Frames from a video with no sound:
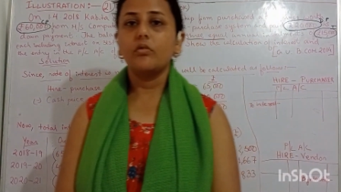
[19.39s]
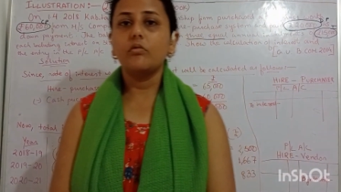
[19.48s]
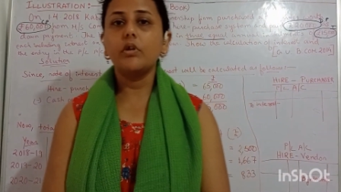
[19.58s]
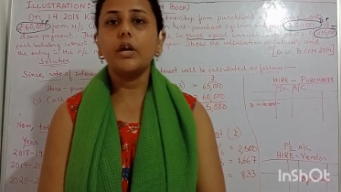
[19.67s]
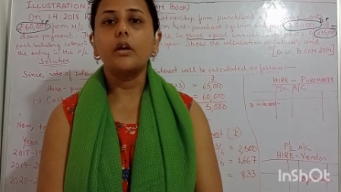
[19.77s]

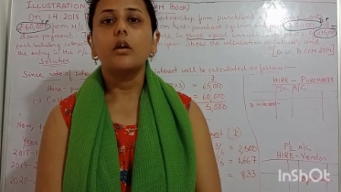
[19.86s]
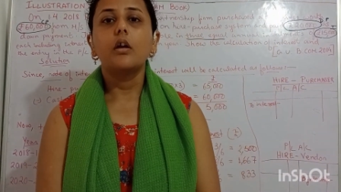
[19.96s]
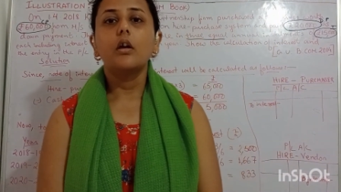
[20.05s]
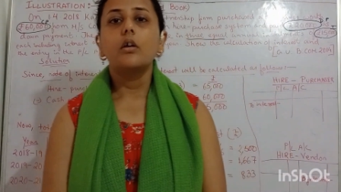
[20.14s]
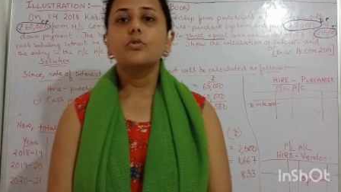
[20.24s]
Okay,
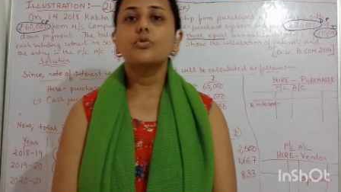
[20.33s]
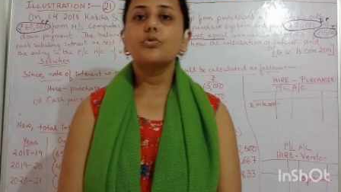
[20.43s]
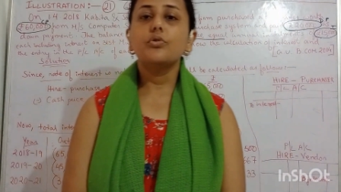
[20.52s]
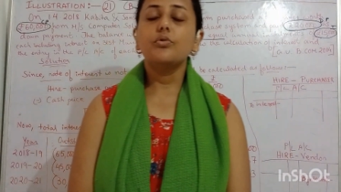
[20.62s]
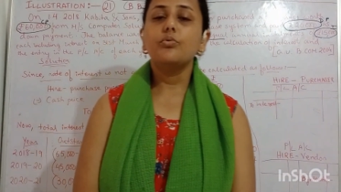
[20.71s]

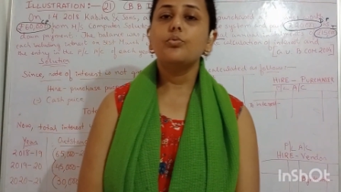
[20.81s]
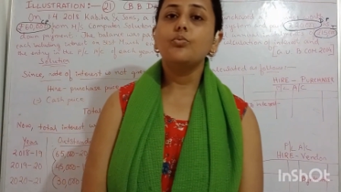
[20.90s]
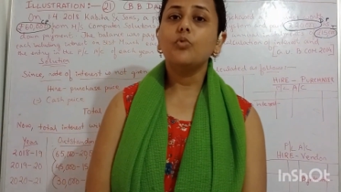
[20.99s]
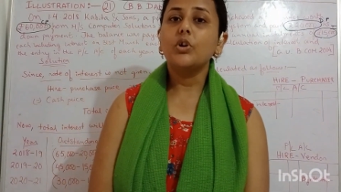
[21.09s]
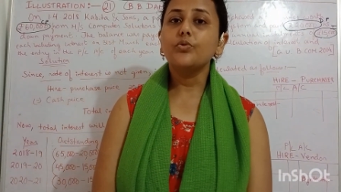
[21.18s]
so
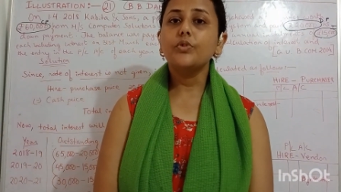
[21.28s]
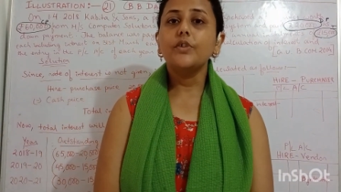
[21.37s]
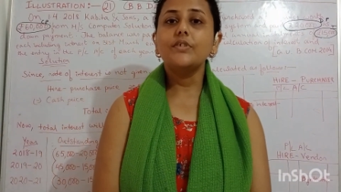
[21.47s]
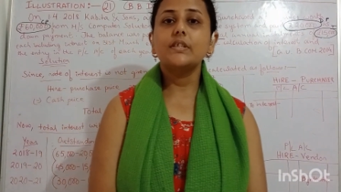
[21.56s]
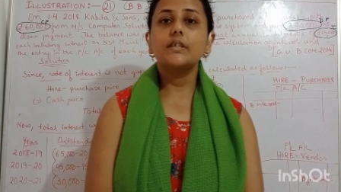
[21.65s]
what we
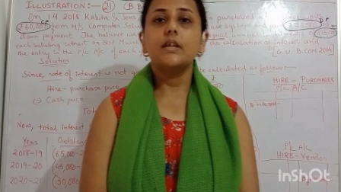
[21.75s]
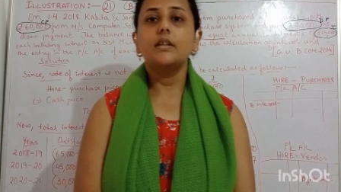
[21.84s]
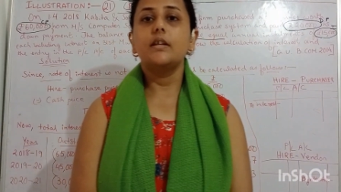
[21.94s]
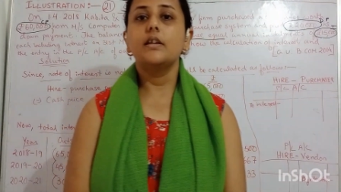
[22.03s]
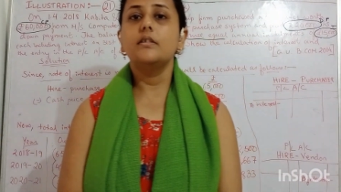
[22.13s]
have
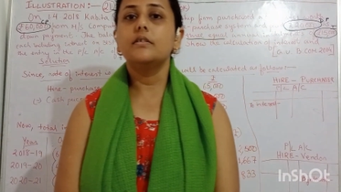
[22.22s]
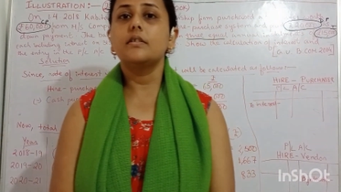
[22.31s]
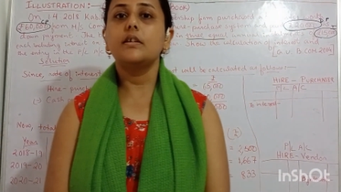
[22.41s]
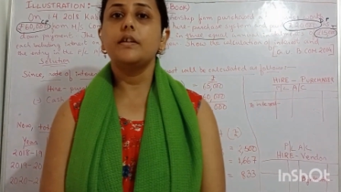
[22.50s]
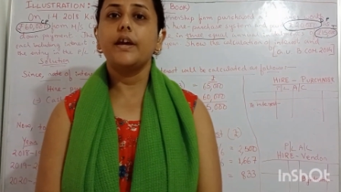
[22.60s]
seen
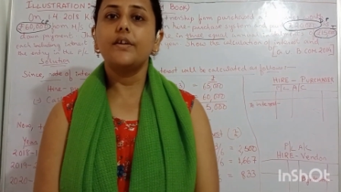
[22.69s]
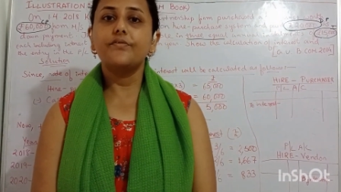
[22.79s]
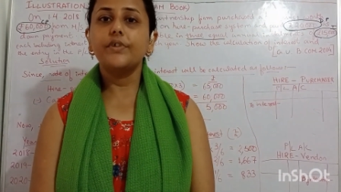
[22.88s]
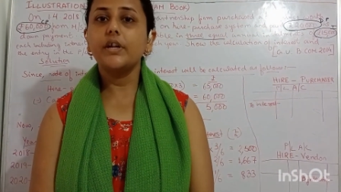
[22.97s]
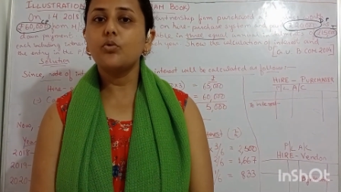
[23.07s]
is in
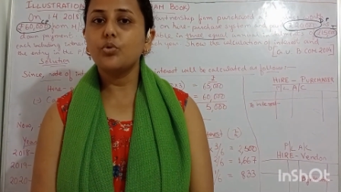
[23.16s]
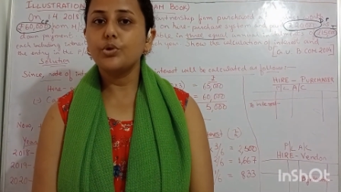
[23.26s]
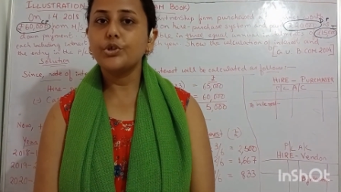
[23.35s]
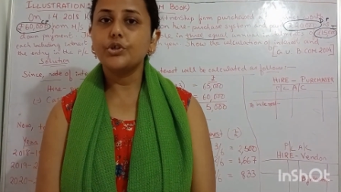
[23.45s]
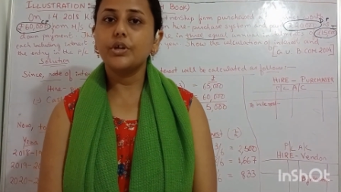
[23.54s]
every
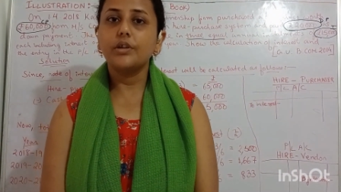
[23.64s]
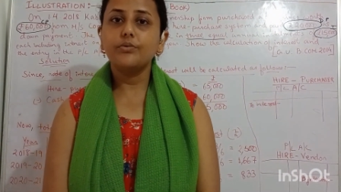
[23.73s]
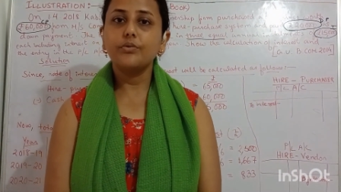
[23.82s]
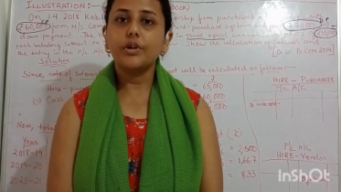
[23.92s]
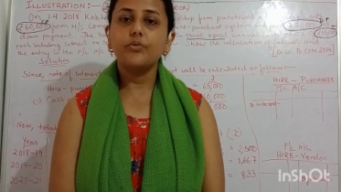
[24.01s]

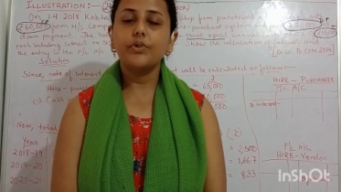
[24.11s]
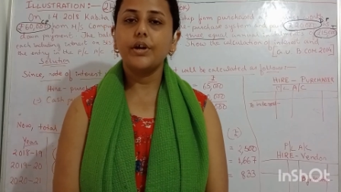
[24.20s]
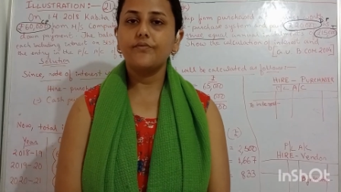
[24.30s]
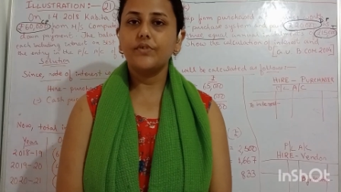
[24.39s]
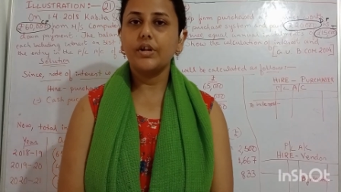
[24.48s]
question, okay, we
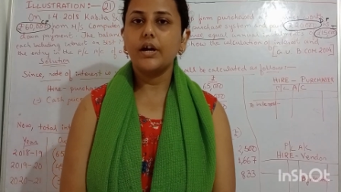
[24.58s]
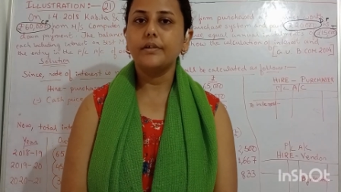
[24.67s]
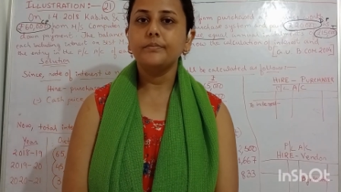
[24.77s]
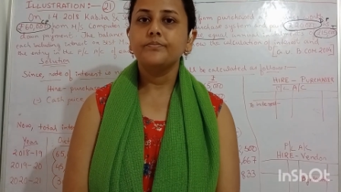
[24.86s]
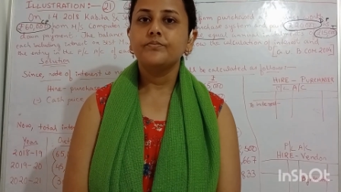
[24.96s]
have
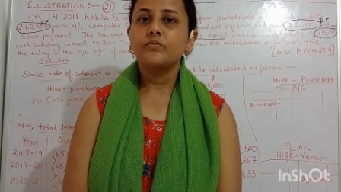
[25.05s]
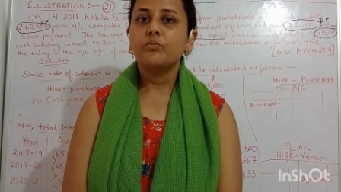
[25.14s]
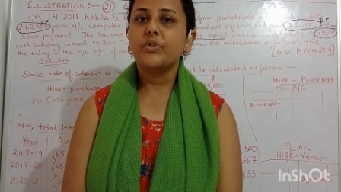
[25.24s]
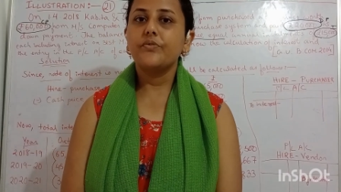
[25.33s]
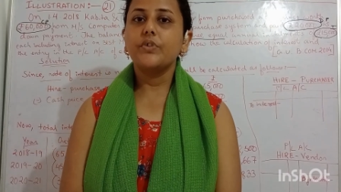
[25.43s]
done
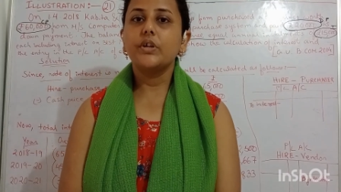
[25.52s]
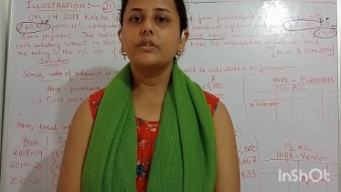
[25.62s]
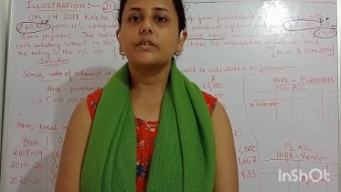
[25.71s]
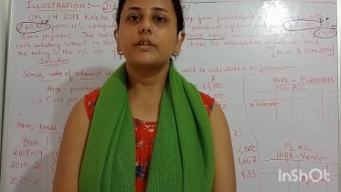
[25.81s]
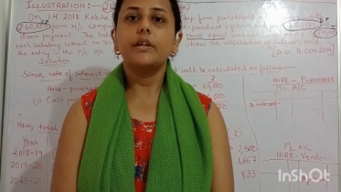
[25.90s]

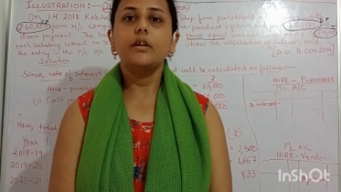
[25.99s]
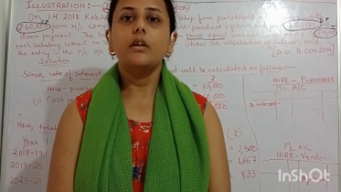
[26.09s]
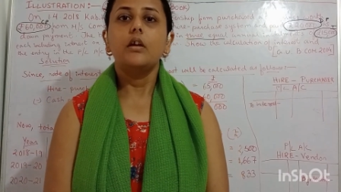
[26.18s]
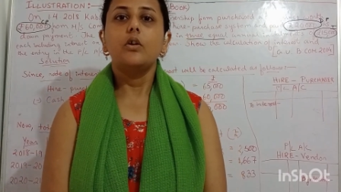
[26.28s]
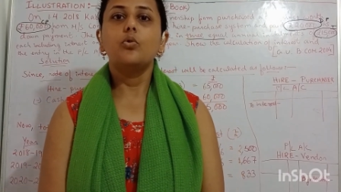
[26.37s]
previously,
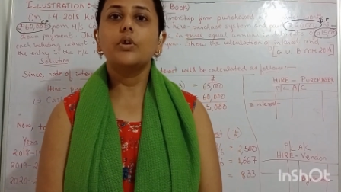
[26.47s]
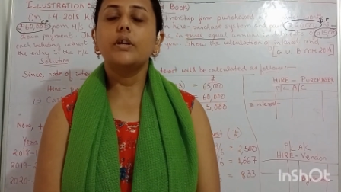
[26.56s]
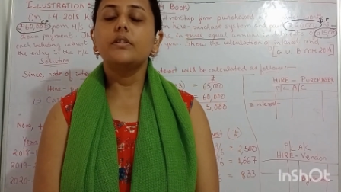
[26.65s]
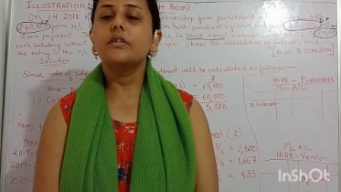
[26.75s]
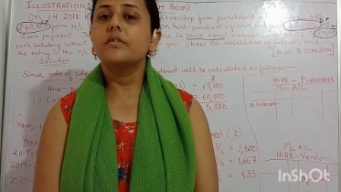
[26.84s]

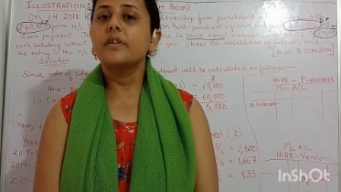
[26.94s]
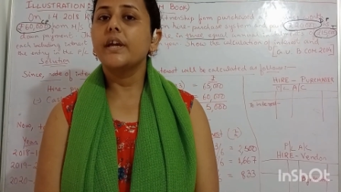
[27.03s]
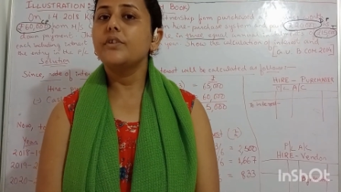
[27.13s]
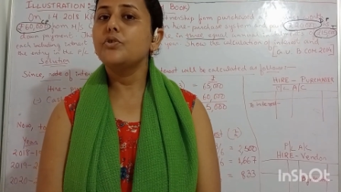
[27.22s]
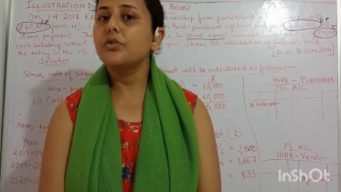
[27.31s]
okay, the
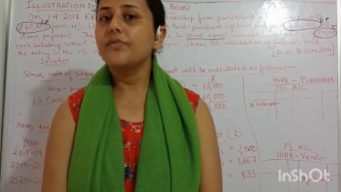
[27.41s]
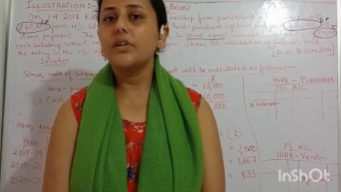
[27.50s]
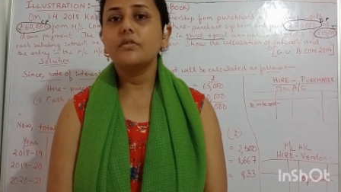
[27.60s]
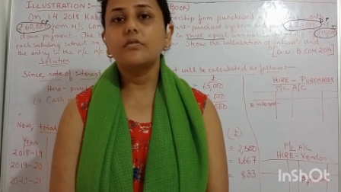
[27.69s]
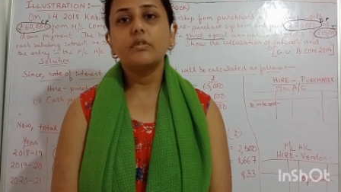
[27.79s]
rate of
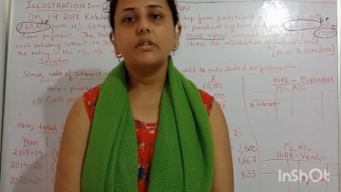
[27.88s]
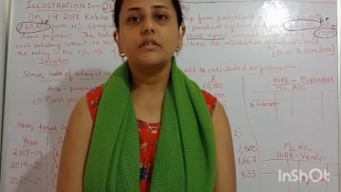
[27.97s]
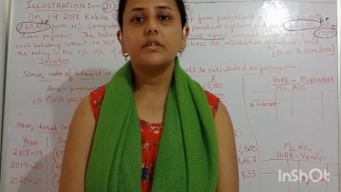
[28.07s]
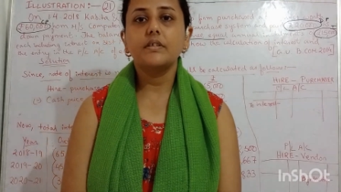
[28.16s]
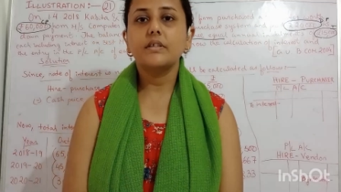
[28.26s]

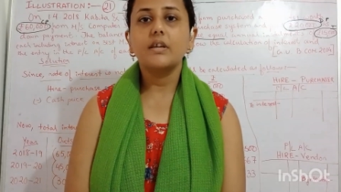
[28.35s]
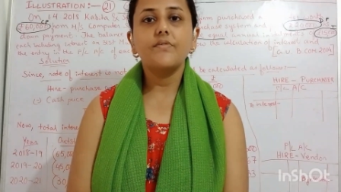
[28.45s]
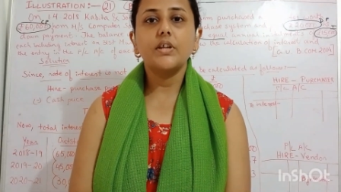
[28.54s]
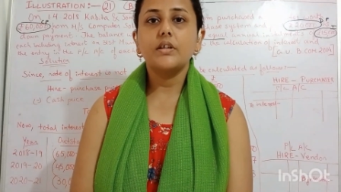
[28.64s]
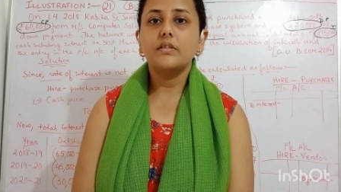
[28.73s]
interest is
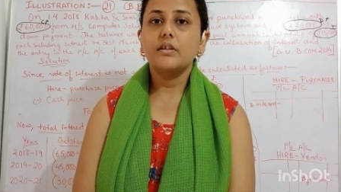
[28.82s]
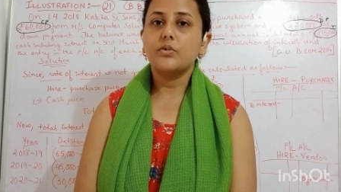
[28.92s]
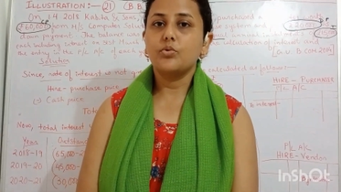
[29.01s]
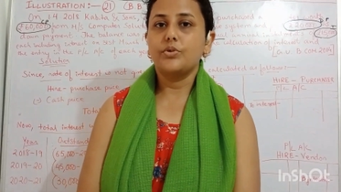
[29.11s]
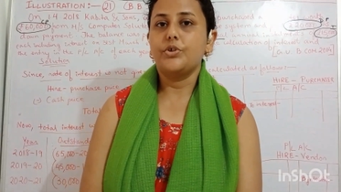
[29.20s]
given in the
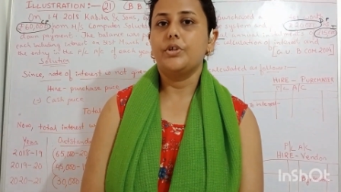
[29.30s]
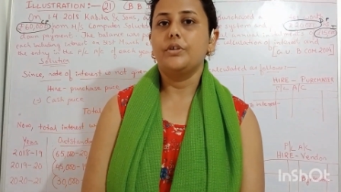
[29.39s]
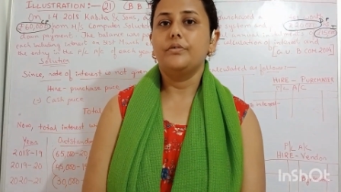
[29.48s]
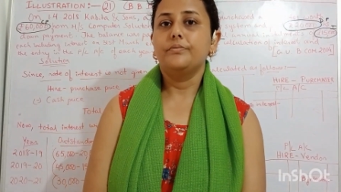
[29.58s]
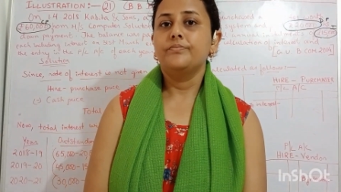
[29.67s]
question.